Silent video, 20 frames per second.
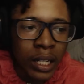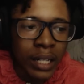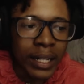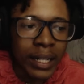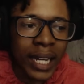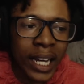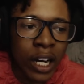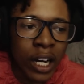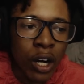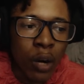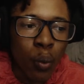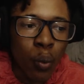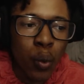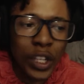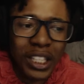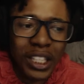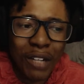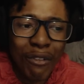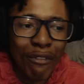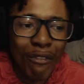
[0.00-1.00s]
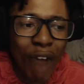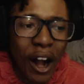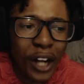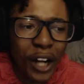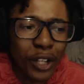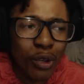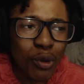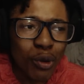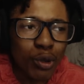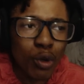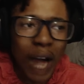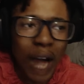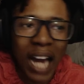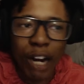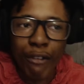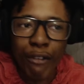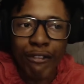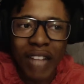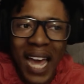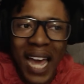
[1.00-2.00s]
Nigga, what the fuck are you? You got
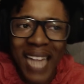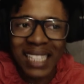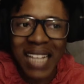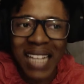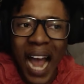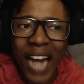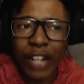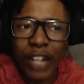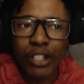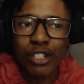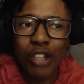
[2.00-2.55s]
a flat tire,